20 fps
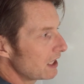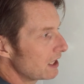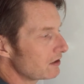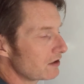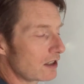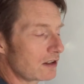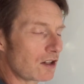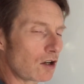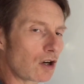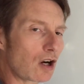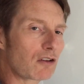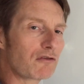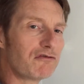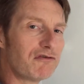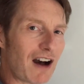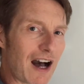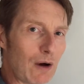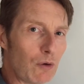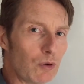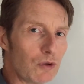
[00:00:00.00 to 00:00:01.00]
is that there are
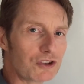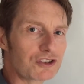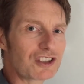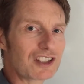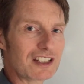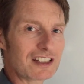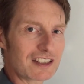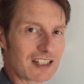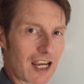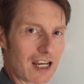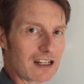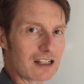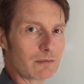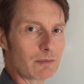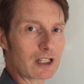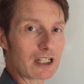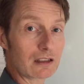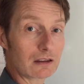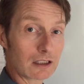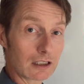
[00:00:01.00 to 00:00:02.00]
vowels that tend to
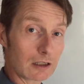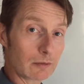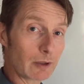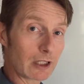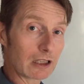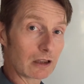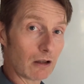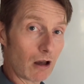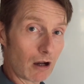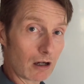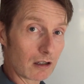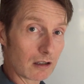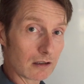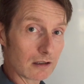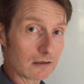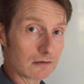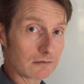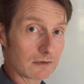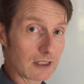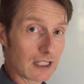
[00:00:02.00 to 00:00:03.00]
be a little bit
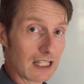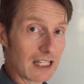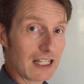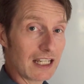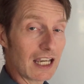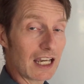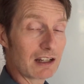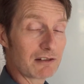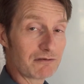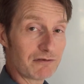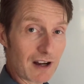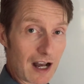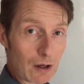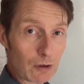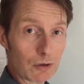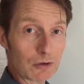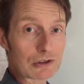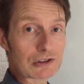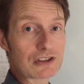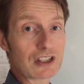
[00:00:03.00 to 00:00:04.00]
longer and
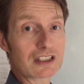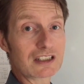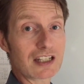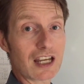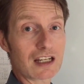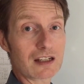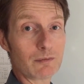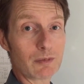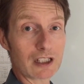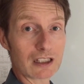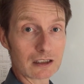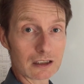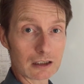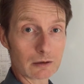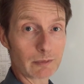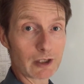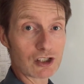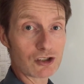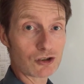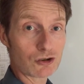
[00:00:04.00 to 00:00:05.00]
vowels that tend to be a
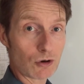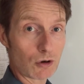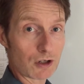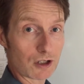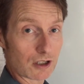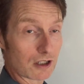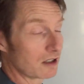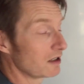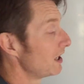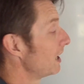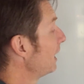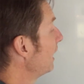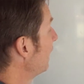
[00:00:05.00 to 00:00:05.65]
little bit shorter.